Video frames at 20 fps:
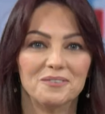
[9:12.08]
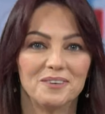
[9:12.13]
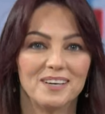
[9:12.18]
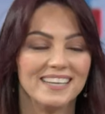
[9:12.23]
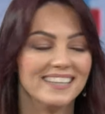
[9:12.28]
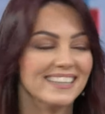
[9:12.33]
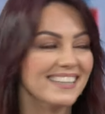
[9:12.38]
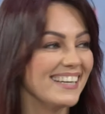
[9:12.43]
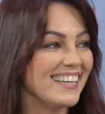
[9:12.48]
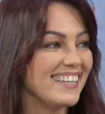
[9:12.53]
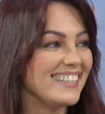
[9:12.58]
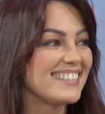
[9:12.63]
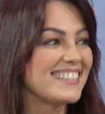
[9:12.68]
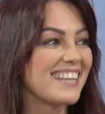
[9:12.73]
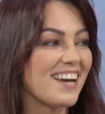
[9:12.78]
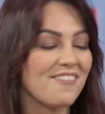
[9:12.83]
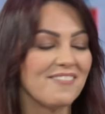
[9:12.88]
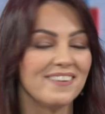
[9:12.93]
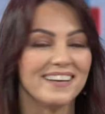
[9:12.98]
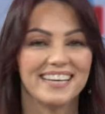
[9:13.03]
with.
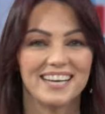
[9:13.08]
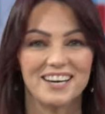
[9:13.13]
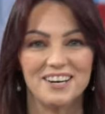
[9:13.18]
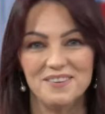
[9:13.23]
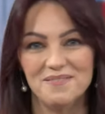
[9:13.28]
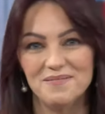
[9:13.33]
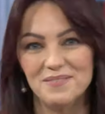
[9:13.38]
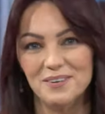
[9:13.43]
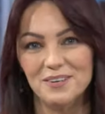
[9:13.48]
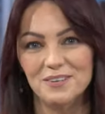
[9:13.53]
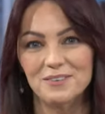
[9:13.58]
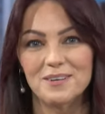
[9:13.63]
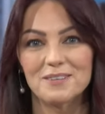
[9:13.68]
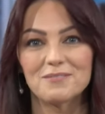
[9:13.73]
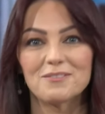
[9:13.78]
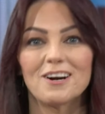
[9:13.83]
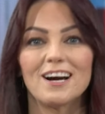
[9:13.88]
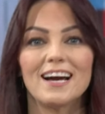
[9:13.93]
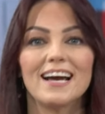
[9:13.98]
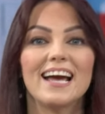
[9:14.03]
Definitely get on board
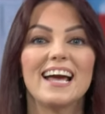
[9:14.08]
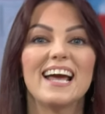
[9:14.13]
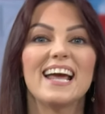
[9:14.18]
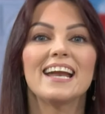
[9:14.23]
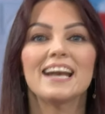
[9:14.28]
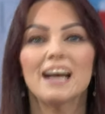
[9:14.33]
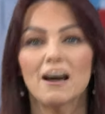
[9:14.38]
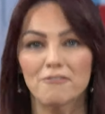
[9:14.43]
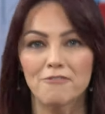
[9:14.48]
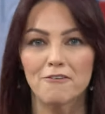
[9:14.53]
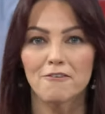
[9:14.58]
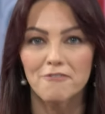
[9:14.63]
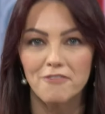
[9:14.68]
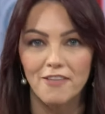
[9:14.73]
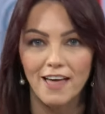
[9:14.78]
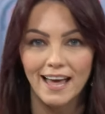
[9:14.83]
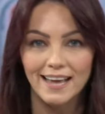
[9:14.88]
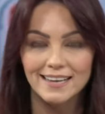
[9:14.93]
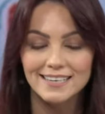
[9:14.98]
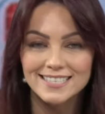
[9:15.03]
with. Right, enough of
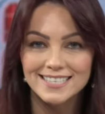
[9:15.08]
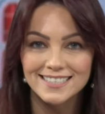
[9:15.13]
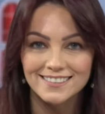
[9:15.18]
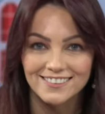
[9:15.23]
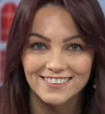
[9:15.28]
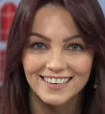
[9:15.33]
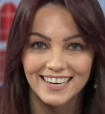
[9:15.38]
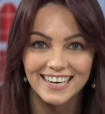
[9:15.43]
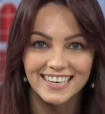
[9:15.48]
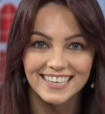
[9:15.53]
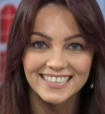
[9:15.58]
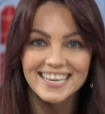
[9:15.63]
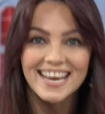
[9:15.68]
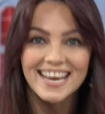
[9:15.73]
that. All right.